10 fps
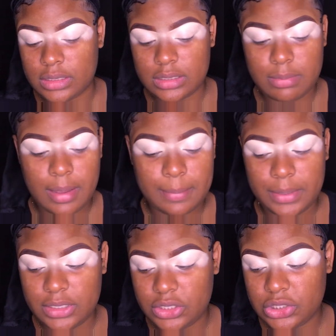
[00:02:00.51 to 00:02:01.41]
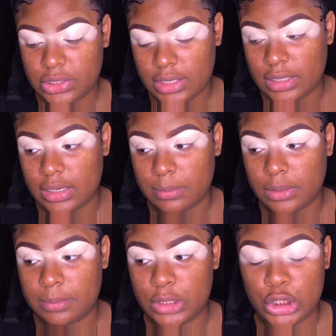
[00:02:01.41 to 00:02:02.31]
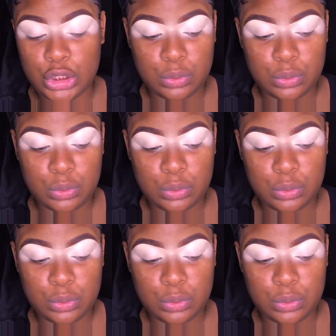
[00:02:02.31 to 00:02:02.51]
that's my base shade that I'm gonna be